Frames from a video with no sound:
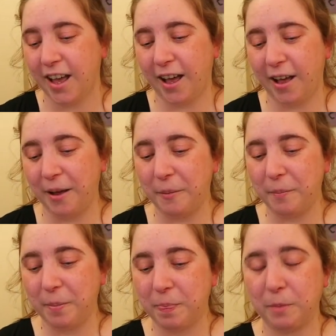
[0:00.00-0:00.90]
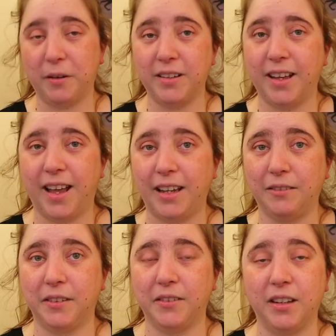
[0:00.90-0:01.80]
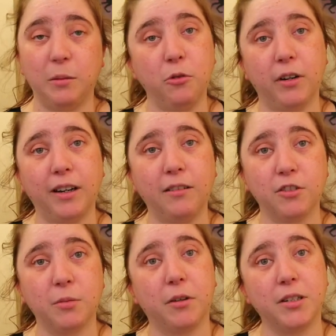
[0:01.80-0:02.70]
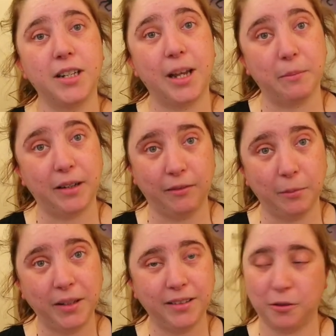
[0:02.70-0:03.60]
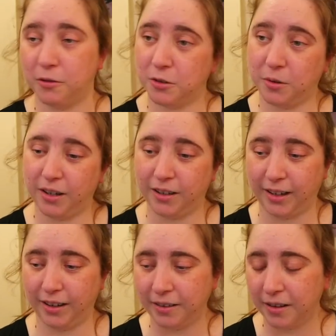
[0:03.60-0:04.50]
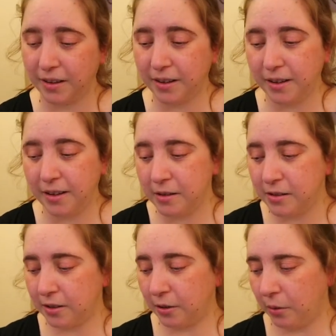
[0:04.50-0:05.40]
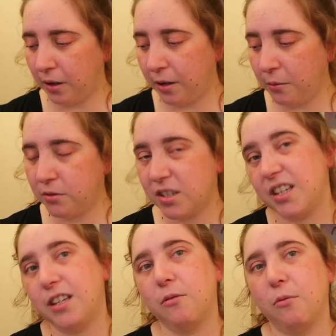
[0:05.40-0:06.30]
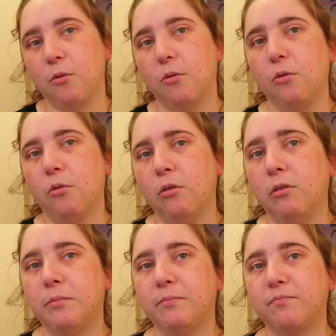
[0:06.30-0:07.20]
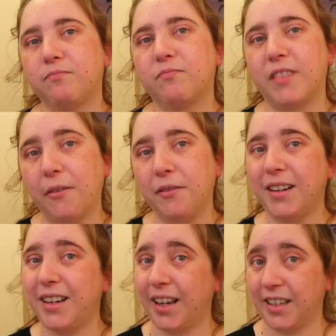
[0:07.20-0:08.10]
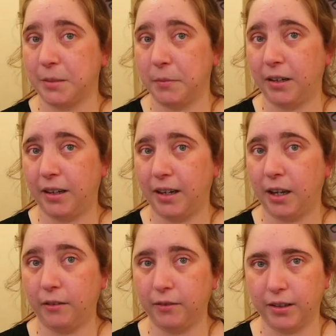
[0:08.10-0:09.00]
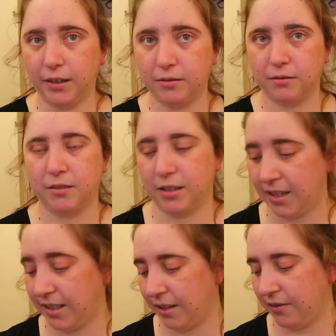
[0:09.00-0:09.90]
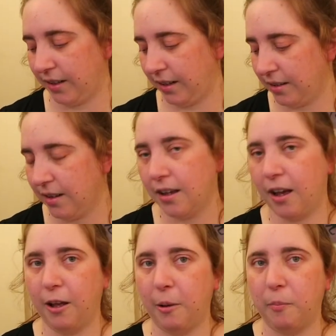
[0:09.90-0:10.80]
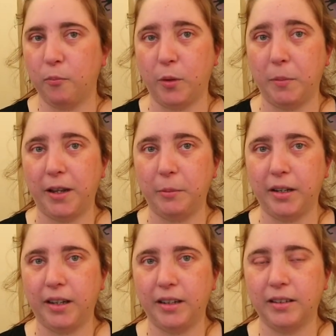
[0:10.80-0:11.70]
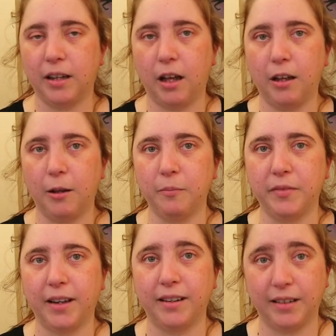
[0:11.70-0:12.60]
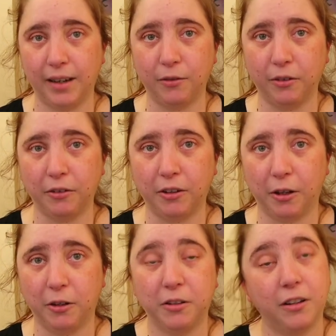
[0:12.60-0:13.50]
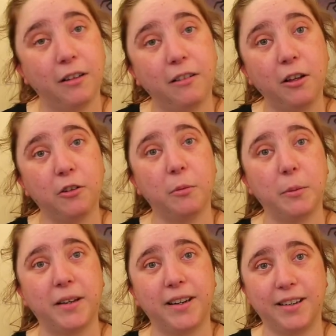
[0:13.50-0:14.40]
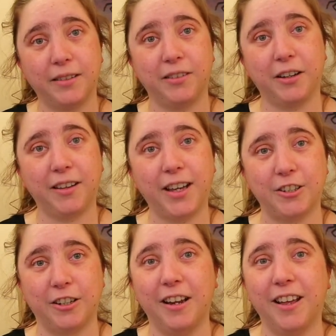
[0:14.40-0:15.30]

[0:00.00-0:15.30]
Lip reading: But at 8:50 in the morning it was surprisingly empty for me, so I was quite lucky. So I will see you all definitely next Monday, hopefully. I say definitely. We may be down in Devon, so you don't know, you might be getting a different location.